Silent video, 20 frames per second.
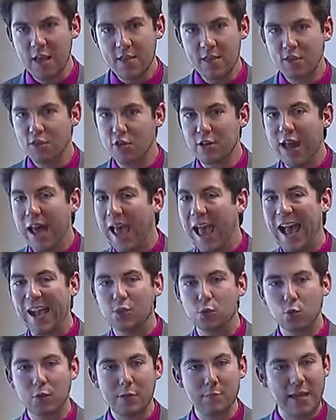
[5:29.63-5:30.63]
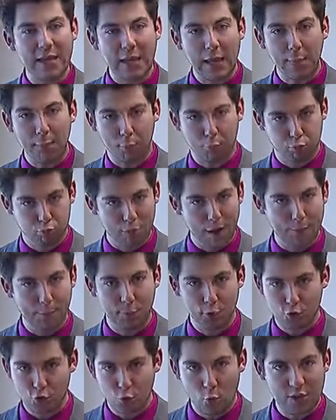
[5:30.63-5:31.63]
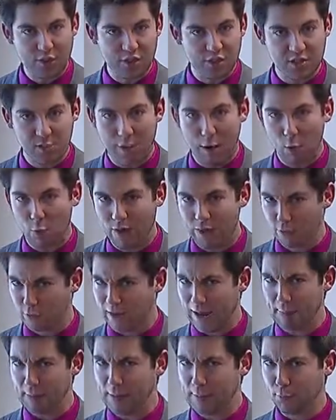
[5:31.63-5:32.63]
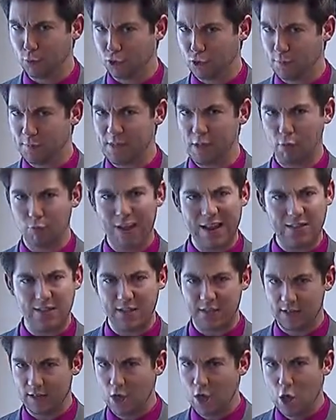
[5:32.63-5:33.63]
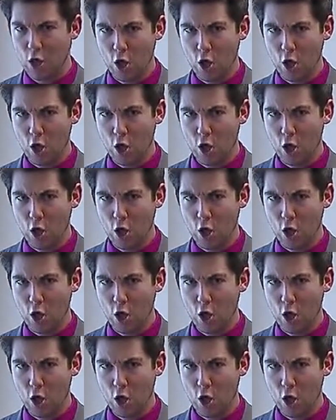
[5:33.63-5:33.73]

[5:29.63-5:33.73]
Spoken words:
that they're not actually making proper choices about whether or not people should be arrested,